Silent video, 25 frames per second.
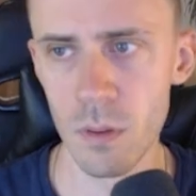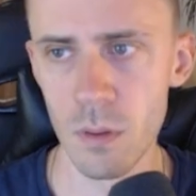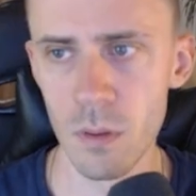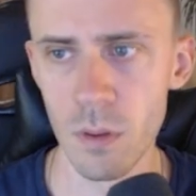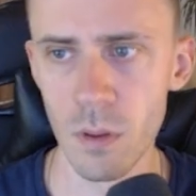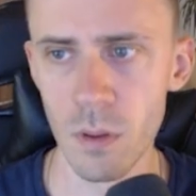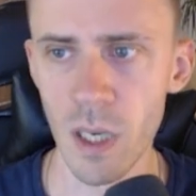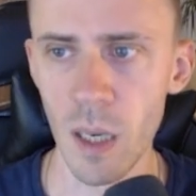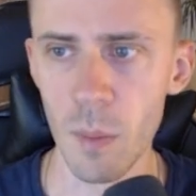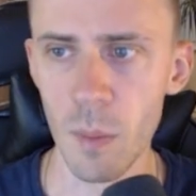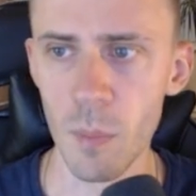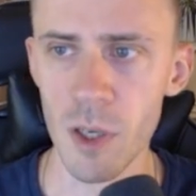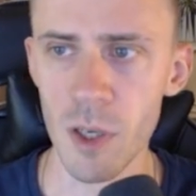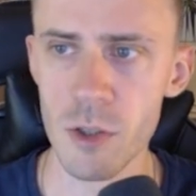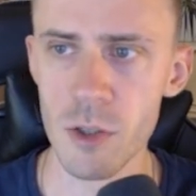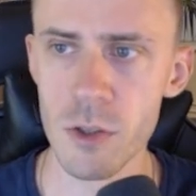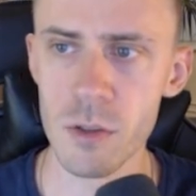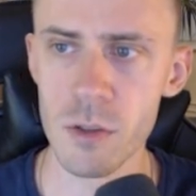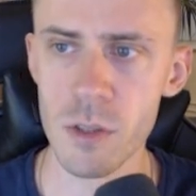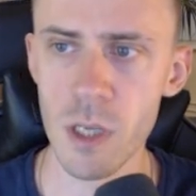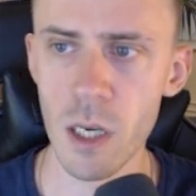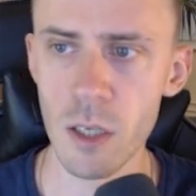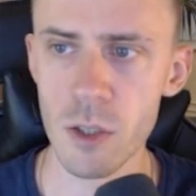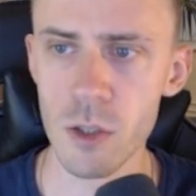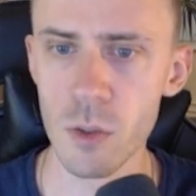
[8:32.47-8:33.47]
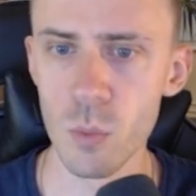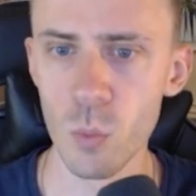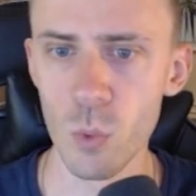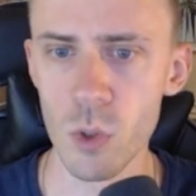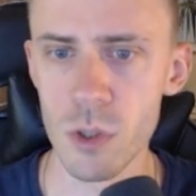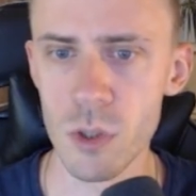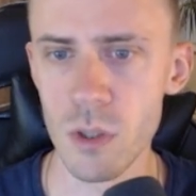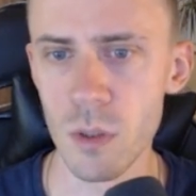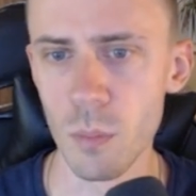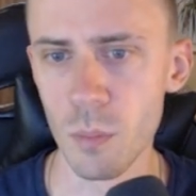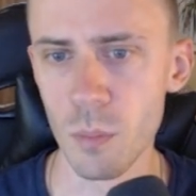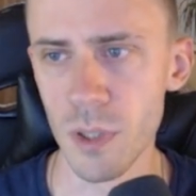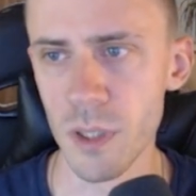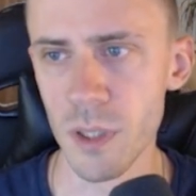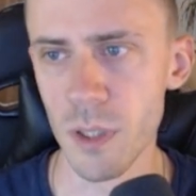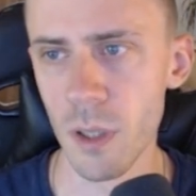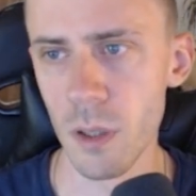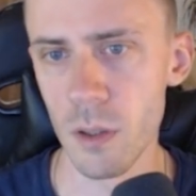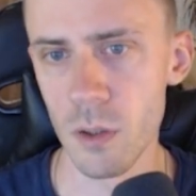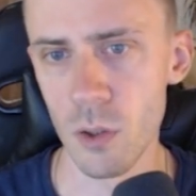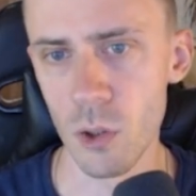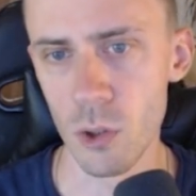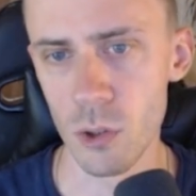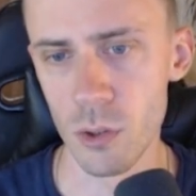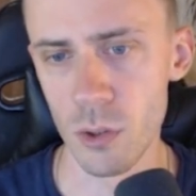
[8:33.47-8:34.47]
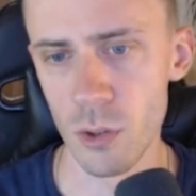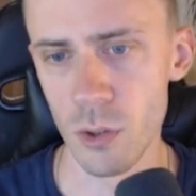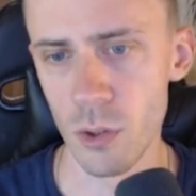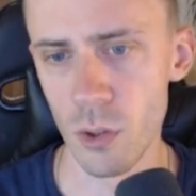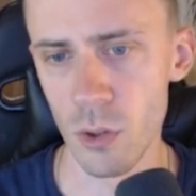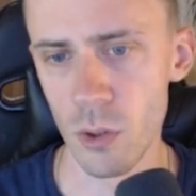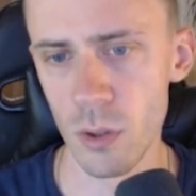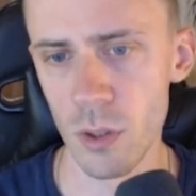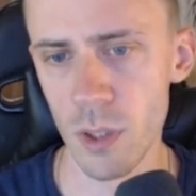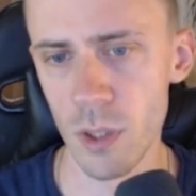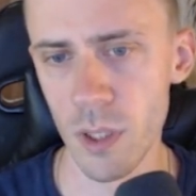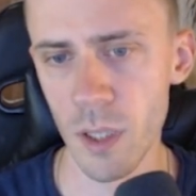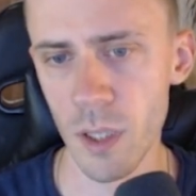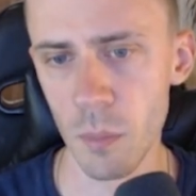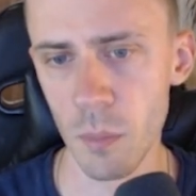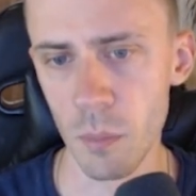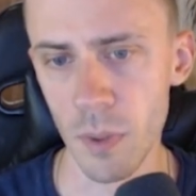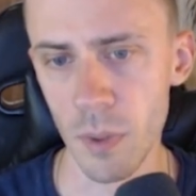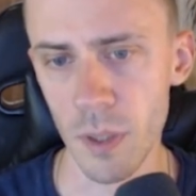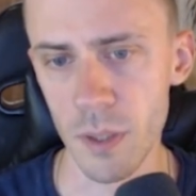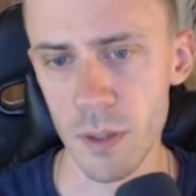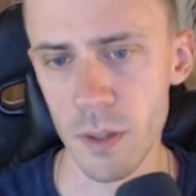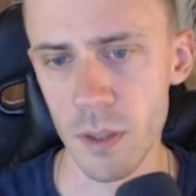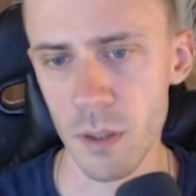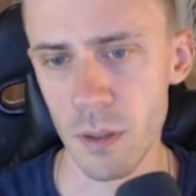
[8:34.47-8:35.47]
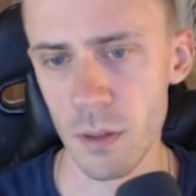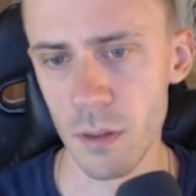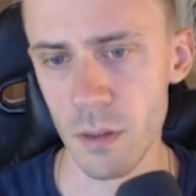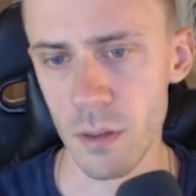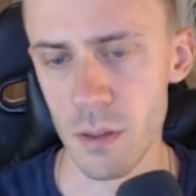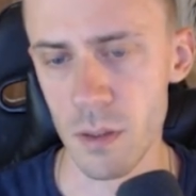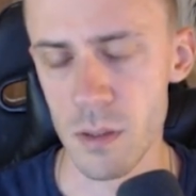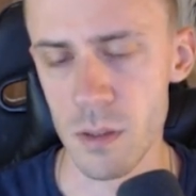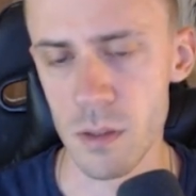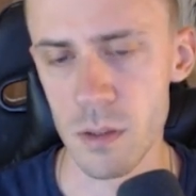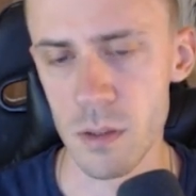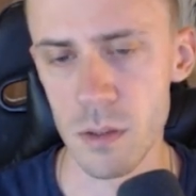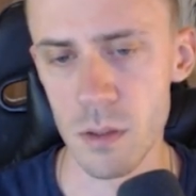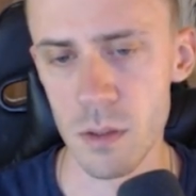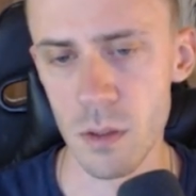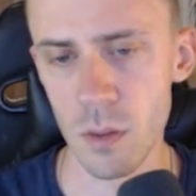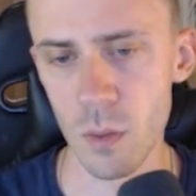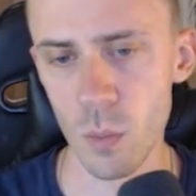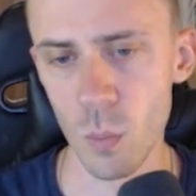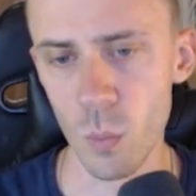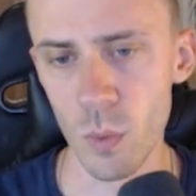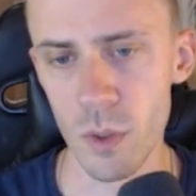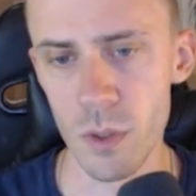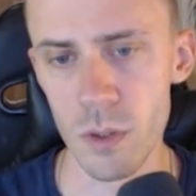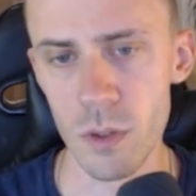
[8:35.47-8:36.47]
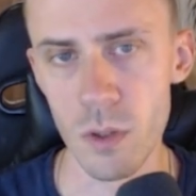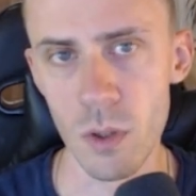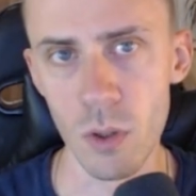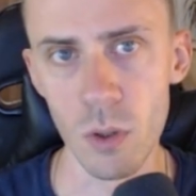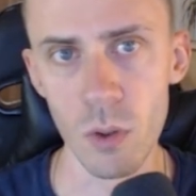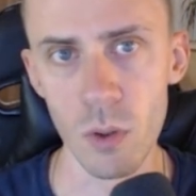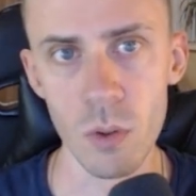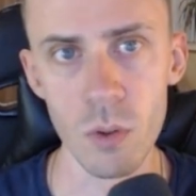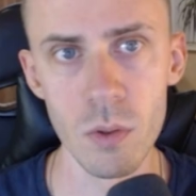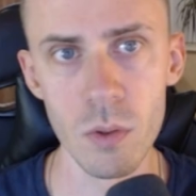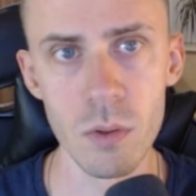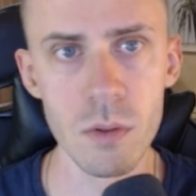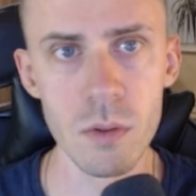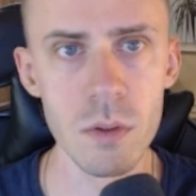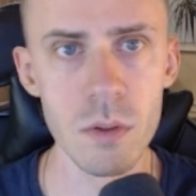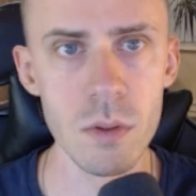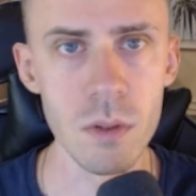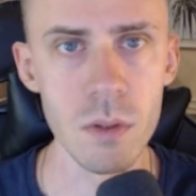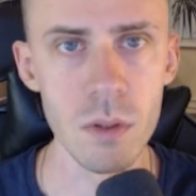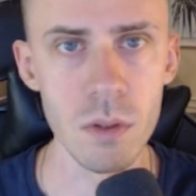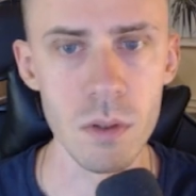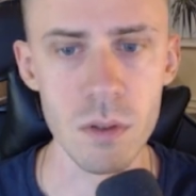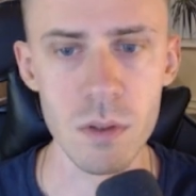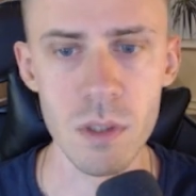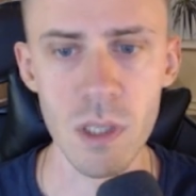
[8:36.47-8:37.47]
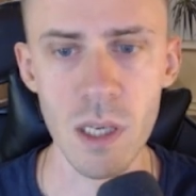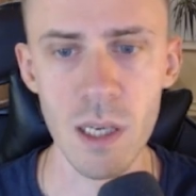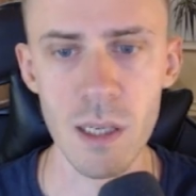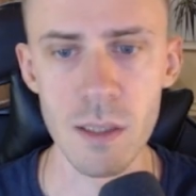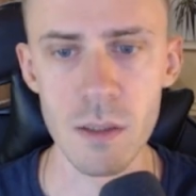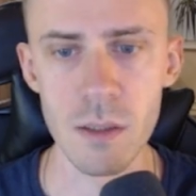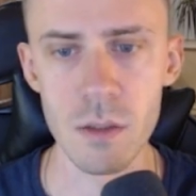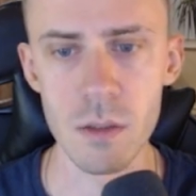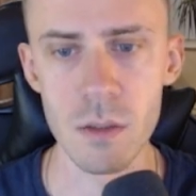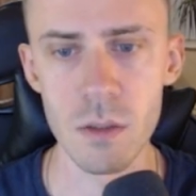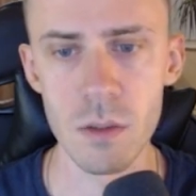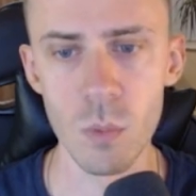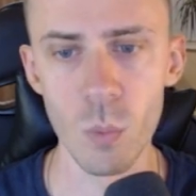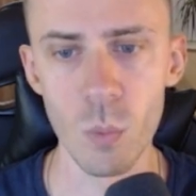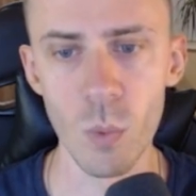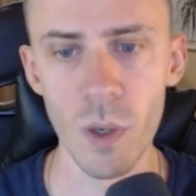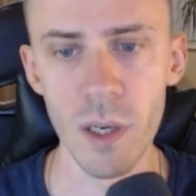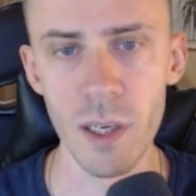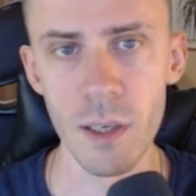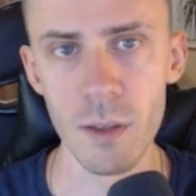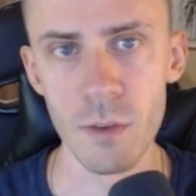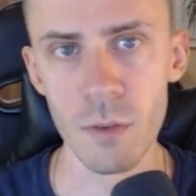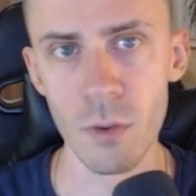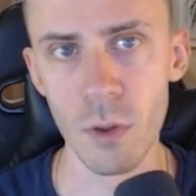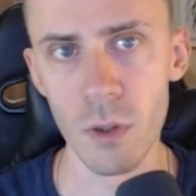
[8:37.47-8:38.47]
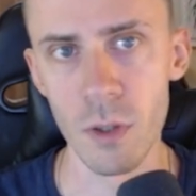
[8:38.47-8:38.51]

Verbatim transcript: Okay, my transaction was completed on Goerli, but this window still says waiting for